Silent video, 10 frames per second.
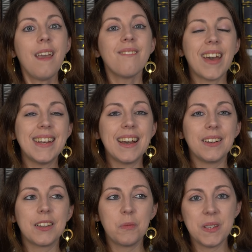find
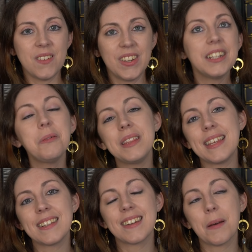out specifically when
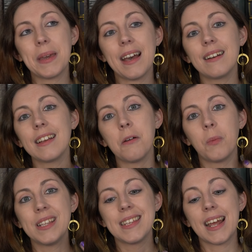things are coming out, and
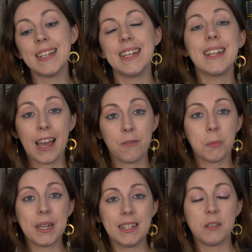ones that I didn't have on
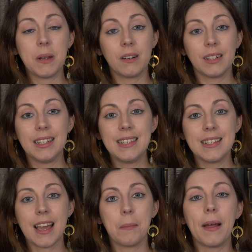my anticipated
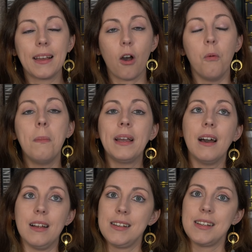releases, I'm like, oh my
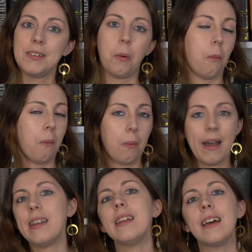gosh,
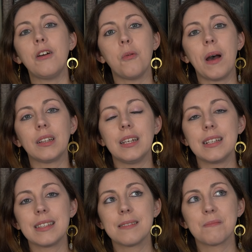why didn't I know about
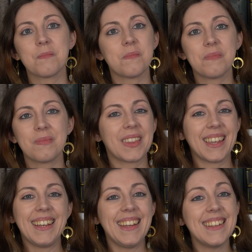this?
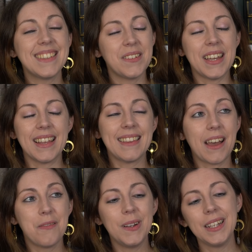So yes,
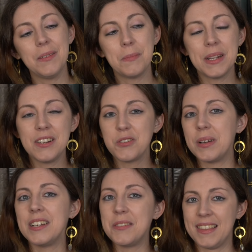I've really been
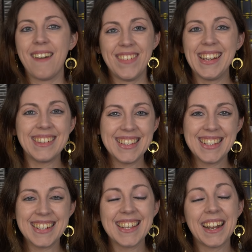enjoying doing that video
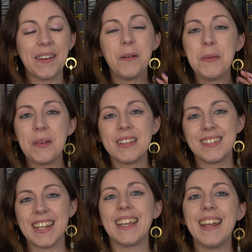series, and I hope you guys will
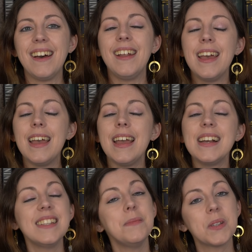check it out
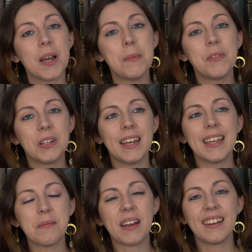and subscribe if you're
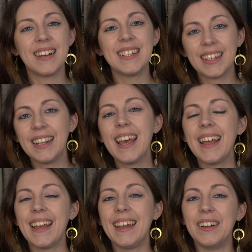liking my content,
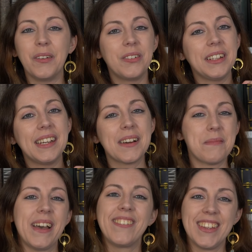and hopefully come
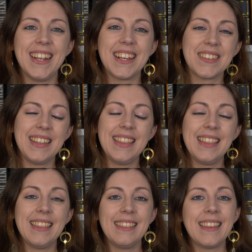back for the next one.
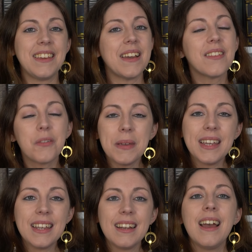Thank you guys for
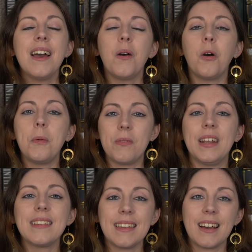being here. Hope you're
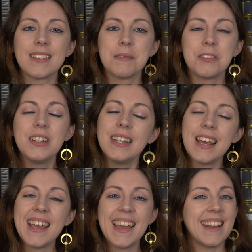finding something awesome to read
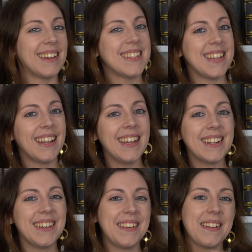today, and I'll see y'all
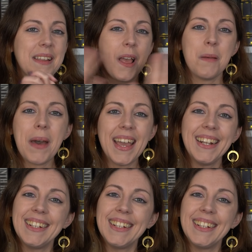later. Bye.